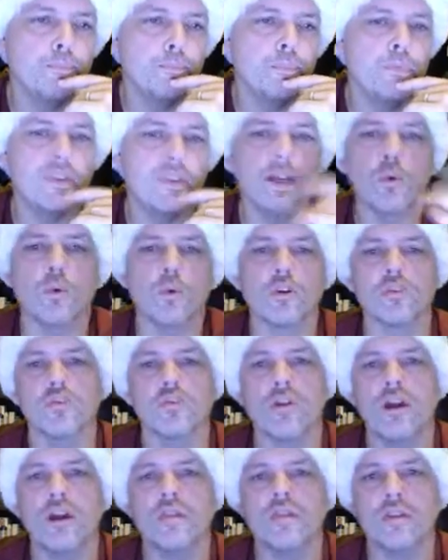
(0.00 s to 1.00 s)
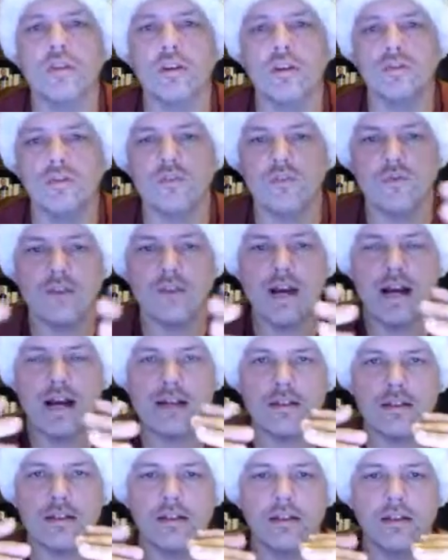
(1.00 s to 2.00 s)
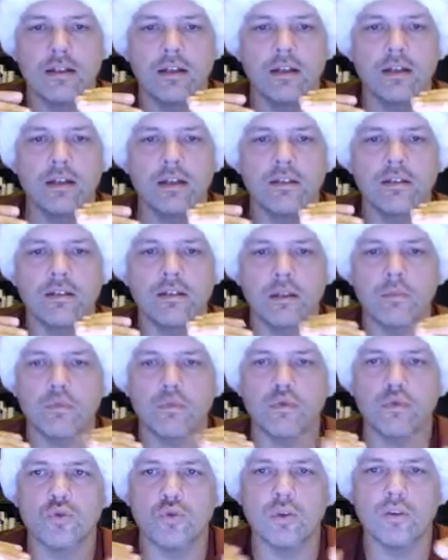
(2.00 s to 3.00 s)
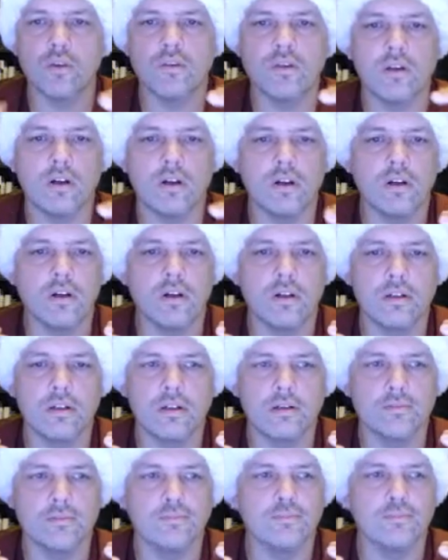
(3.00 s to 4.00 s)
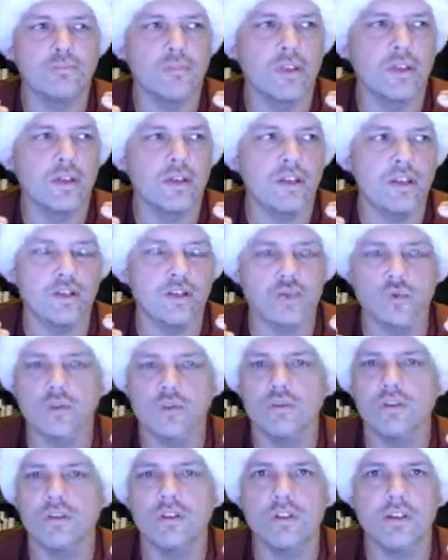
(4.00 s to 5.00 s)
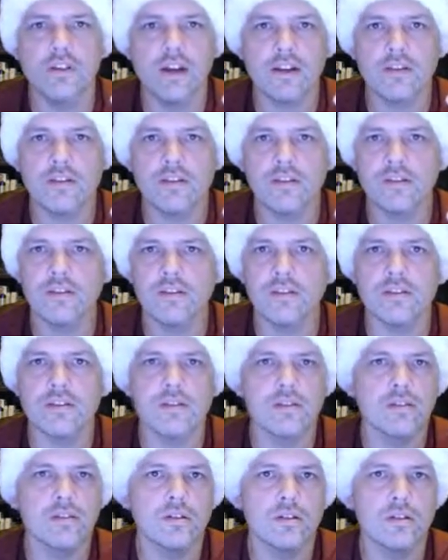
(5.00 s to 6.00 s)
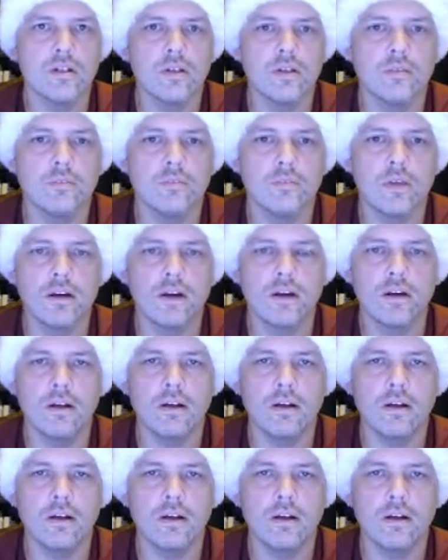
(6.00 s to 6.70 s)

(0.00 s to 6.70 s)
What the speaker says: network traffic, if you've got some sort of a intrusion detection system,